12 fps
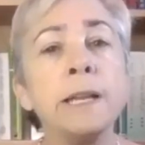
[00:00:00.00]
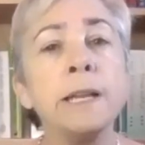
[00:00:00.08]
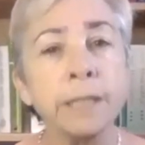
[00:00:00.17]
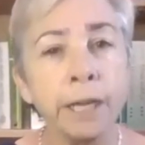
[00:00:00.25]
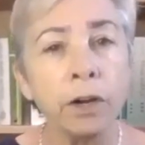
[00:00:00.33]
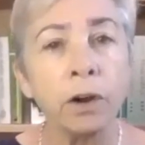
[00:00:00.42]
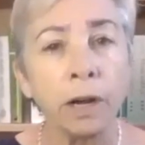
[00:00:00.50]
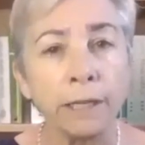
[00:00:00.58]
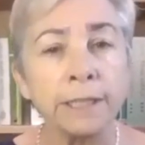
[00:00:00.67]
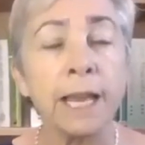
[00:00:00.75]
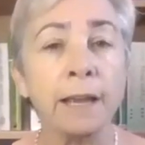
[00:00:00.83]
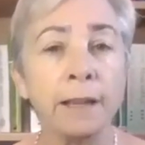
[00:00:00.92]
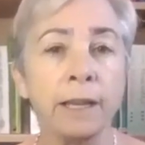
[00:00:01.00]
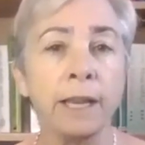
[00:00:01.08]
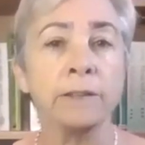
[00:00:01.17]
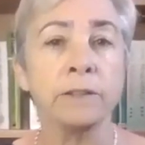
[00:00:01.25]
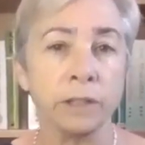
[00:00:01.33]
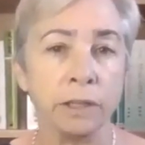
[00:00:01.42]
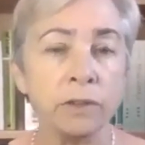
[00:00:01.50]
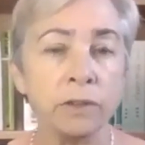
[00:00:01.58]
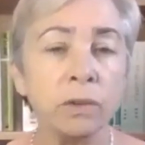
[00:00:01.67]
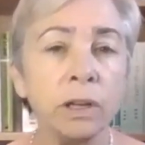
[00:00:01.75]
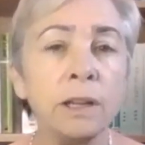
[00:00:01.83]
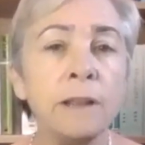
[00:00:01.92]
terror attack against
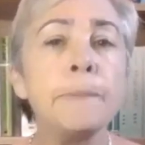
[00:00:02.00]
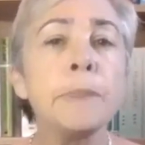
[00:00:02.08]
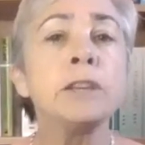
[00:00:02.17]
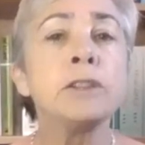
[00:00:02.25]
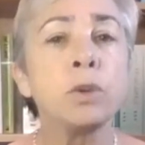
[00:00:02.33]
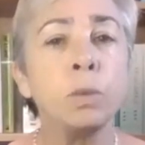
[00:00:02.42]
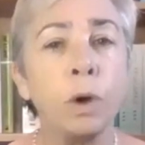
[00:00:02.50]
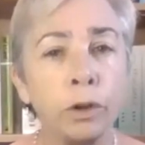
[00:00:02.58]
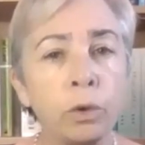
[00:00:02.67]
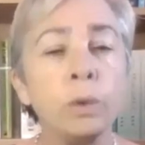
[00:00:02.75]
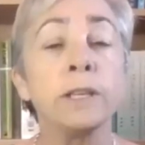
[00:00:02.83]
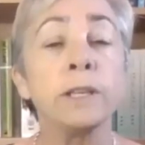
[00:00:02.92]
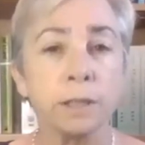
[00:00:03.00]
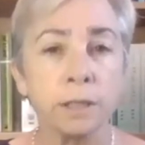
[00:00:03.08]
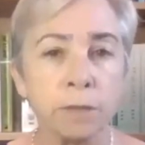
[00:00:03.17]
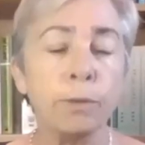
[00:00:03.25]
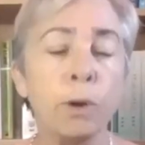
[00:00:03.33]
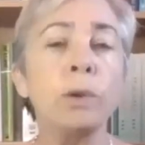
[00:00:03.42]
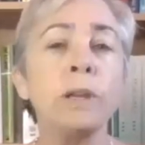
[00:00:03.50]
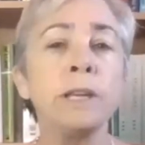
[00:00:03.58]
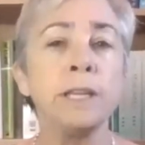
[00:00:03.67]
Israel, is the one who has spoken.